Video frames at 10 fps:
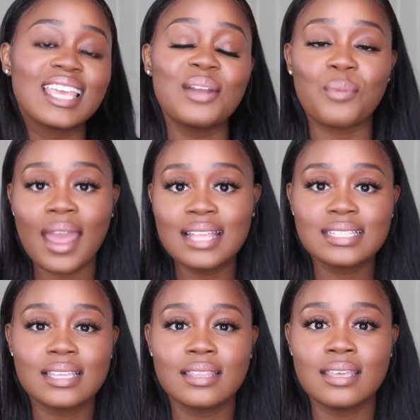get right
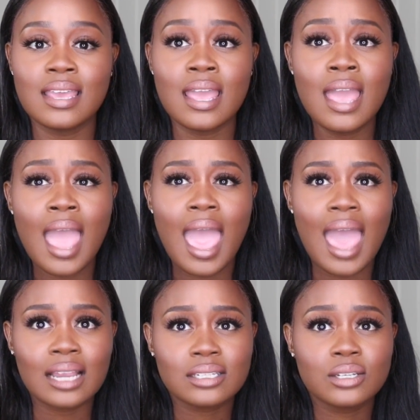into the
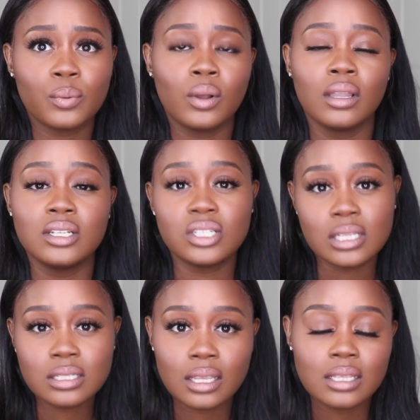actual
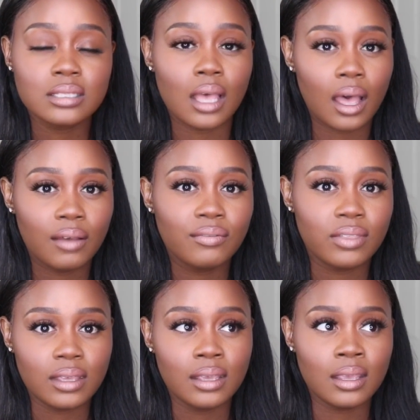logistics
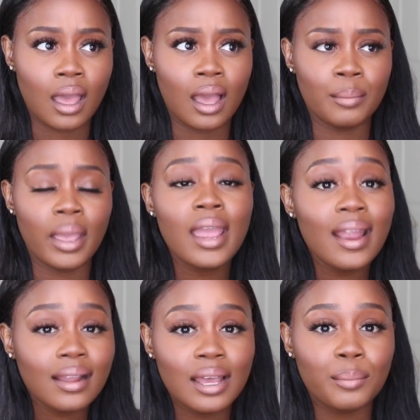of the um,
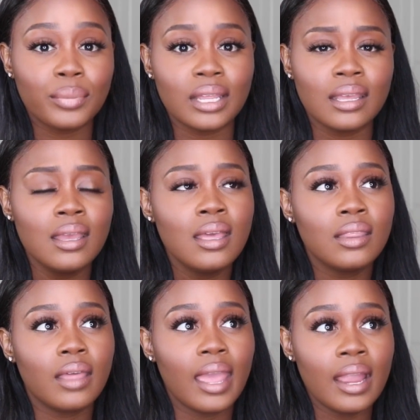hair company.
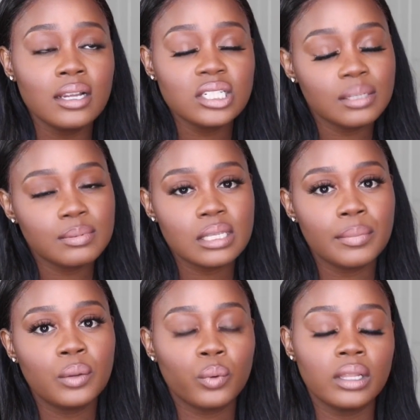The hair shipped to
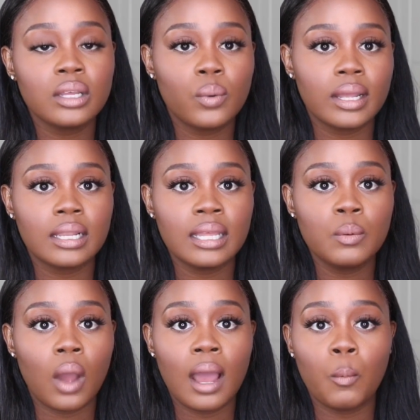me really
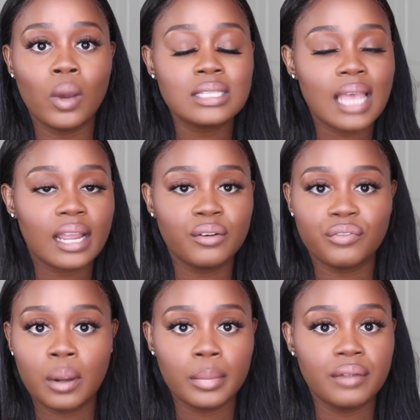quickly um, once I
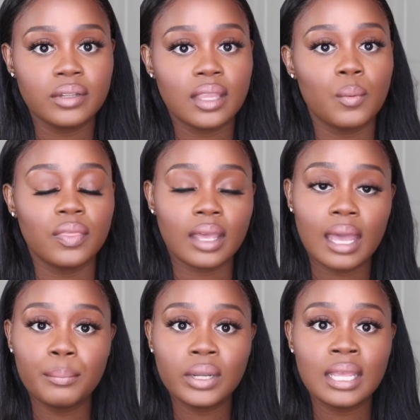confirmed everything with the
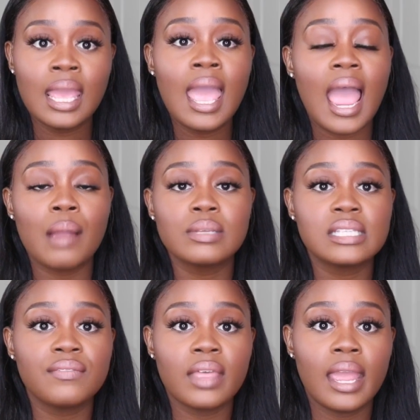company. I
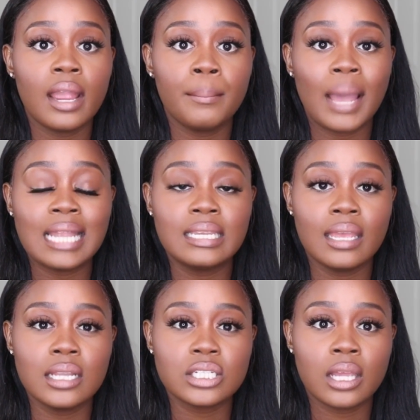received the hair by
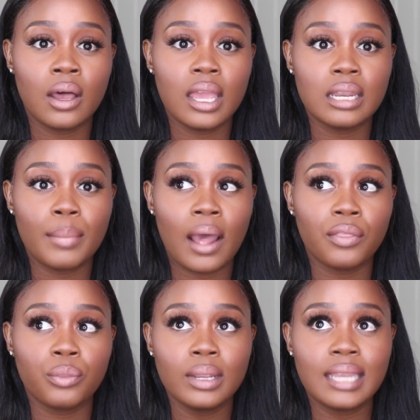DHL in
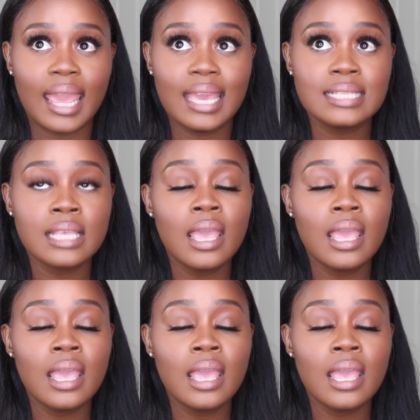about three days.